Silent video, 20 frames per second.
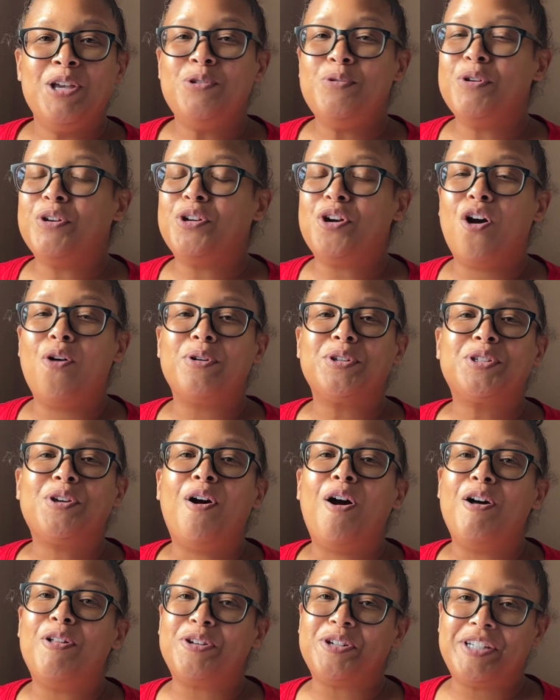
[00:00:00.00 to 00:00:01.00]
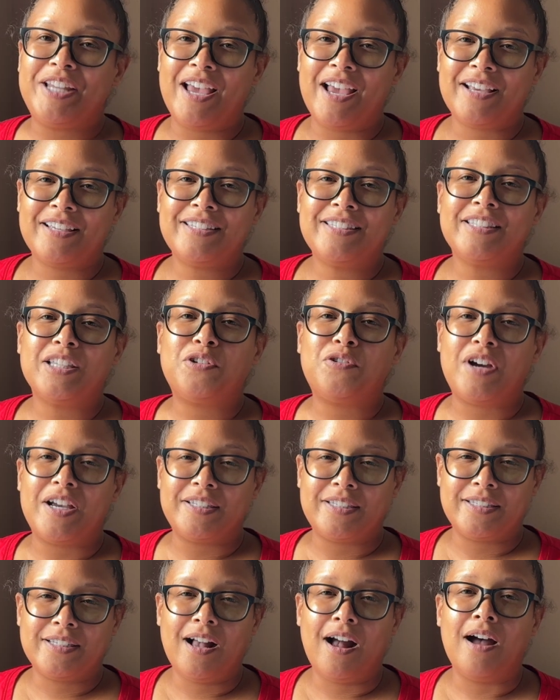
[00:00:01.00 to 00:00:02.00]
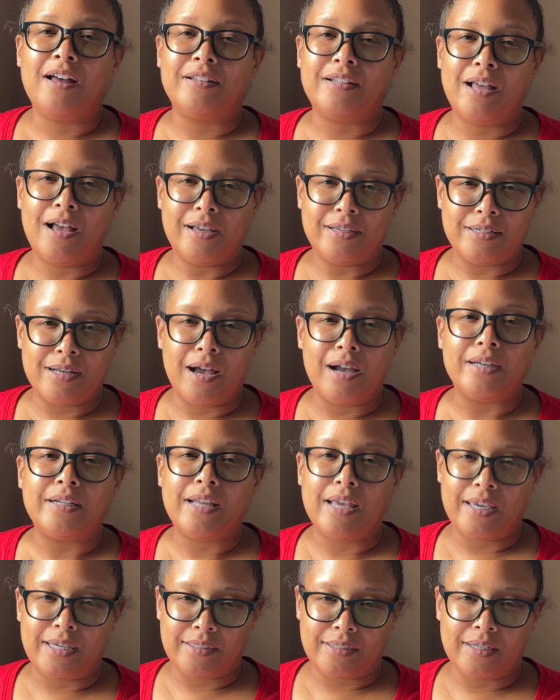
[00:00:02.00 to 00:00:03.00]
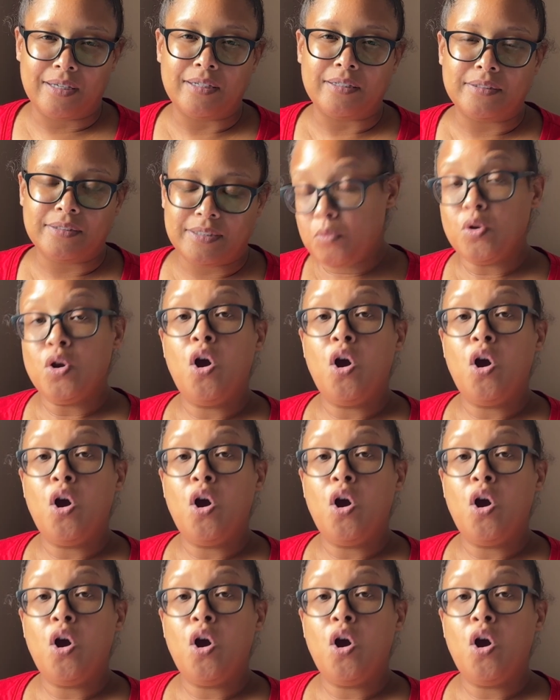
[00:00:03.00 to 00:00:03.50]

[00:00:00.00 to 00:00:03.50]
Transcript: You can always call or text the crisis hotline 988.